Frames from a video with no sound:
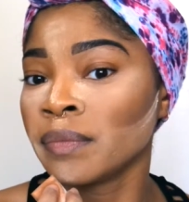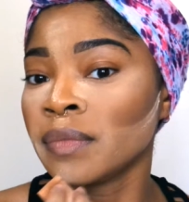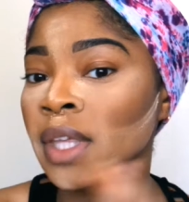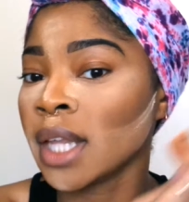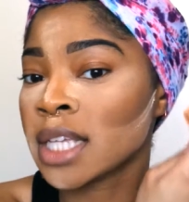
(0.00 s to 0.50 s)

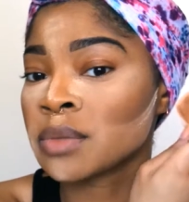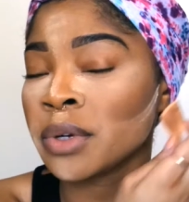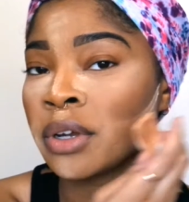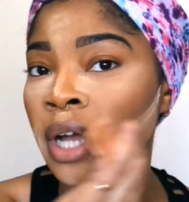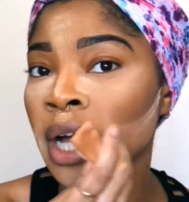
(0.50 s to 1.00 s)
then that's
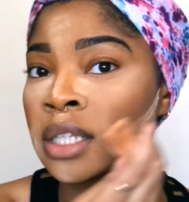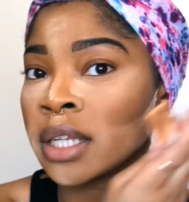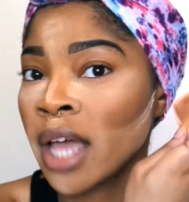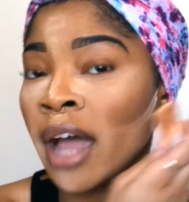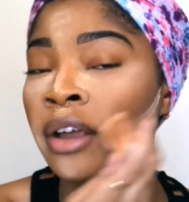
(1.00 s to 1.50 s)
where
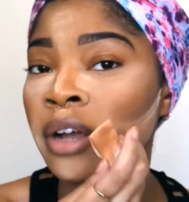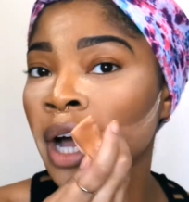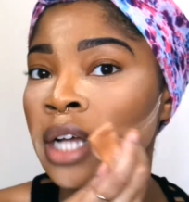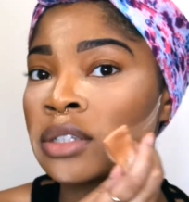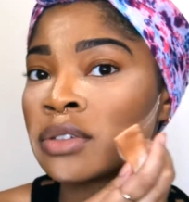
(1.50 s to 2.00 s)
how your
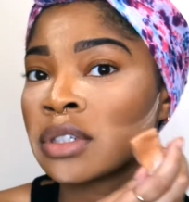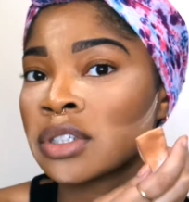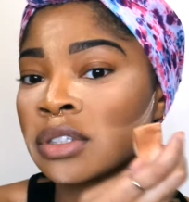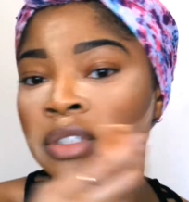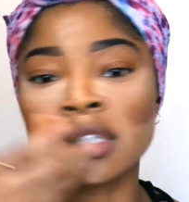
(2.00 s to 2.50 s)
contour is going to
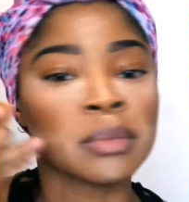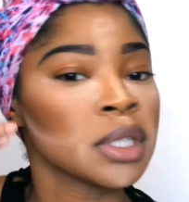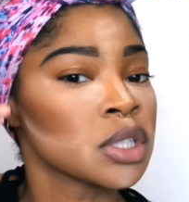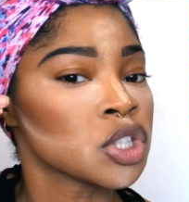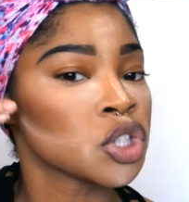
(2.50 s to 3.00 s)
show. It's going to
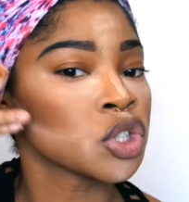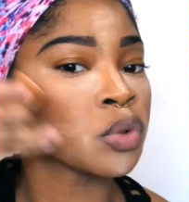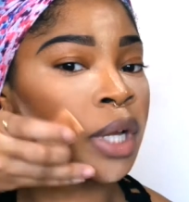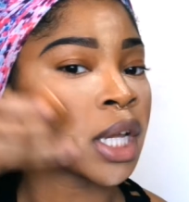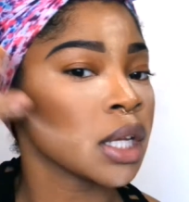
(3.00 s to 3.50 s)
be a
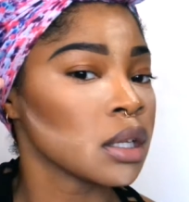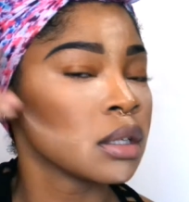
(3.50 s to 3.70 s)
straight